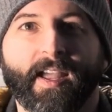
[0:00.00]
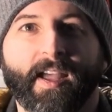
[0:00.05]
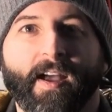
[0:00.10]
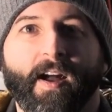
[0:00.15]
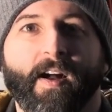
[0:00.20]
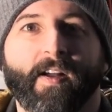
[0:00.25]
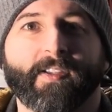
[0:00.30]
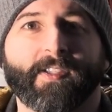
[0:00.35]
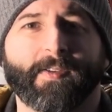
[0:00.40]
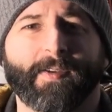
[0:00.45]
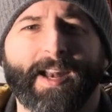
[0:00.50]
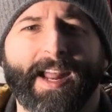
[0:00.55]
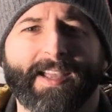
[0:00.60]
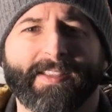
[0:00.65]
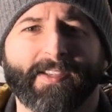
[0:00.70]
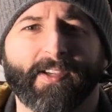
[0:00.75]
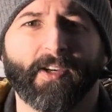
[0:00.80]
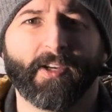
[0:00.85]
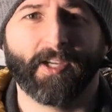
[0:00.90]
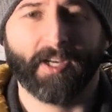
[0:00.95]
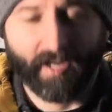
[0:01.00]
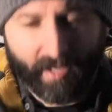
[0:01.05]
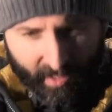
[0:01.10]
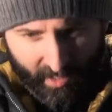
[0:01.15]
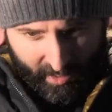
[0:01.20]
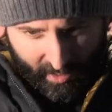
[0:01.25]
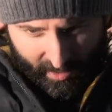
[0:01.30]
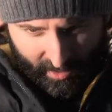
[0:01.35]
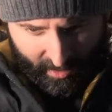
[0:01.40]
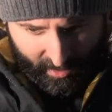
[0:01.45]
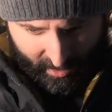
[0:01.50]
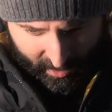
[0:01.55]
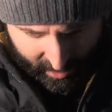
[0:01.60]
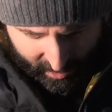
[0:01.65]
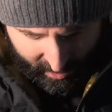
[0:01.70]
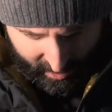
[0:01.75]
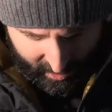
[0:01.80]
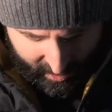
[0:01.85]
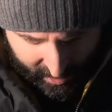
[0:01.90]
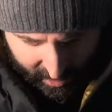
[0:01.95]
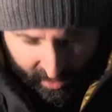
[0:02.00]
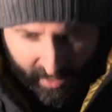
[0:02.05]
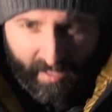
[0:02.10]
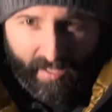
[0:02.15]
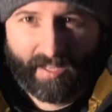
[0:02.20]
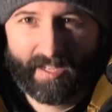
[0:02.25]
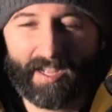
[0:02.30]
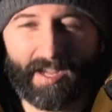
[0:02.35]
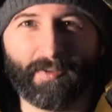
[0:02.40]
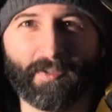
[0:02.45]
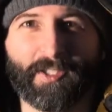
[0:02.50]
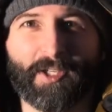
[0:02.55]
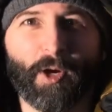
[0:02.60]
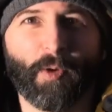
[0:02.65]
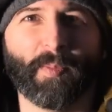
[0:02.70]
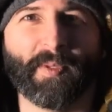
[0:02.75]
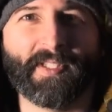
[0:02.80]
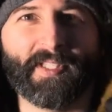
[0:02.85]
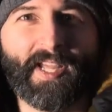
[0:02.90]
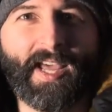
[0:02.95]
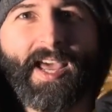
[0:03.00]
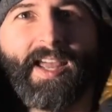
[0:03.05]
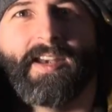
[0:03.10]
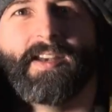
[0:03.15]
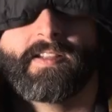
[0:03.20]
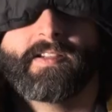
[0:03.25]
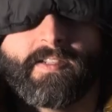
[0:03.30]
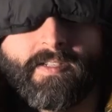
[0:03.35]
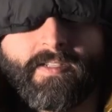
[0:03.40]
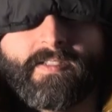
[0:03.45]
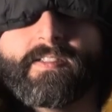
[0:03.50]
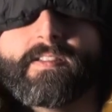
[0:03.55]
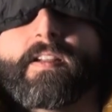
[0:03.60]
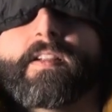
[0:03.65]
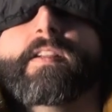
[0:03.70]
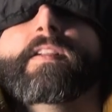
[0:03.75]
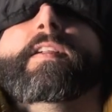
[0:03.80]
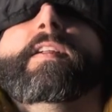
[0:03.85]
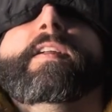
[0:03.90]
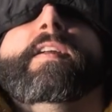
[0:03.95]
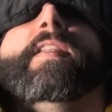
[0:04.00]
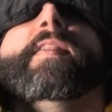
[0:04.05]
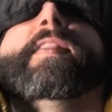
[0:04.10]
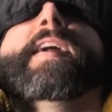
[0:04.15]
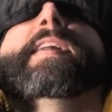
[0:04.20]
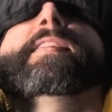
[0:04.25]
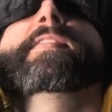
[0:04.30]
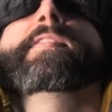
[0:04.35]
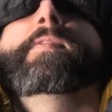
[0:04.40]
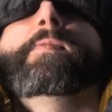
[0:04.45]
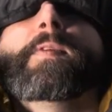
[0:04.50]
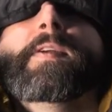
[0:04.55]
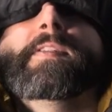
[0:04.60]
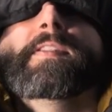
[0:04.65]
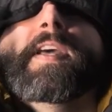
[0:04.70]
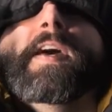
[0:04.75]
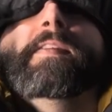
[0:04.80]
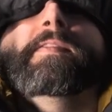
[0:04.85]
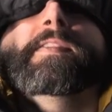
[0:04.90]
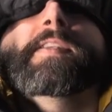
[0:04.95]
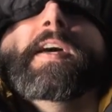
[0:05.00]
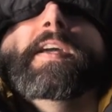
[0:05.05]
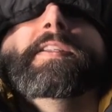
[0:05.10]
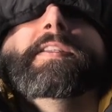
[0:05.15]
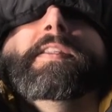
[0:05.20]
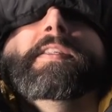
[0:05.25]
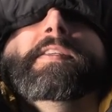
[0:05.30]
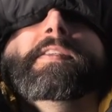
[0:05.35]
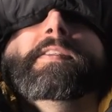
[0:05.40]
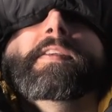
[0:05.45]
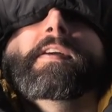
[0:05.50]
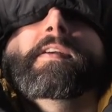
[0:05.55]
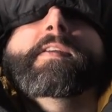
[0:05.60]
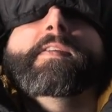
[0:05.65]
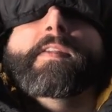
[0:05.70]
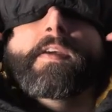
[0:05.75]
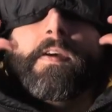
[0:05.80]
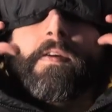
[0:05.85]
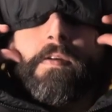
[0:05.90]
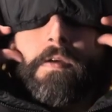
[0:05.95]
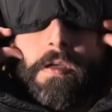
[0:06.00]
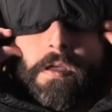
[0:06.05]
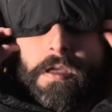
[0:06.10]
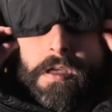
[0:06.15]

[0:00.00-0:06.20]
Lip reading: Also, it has a hood. How dope is that? That's the real downside to this sucker though.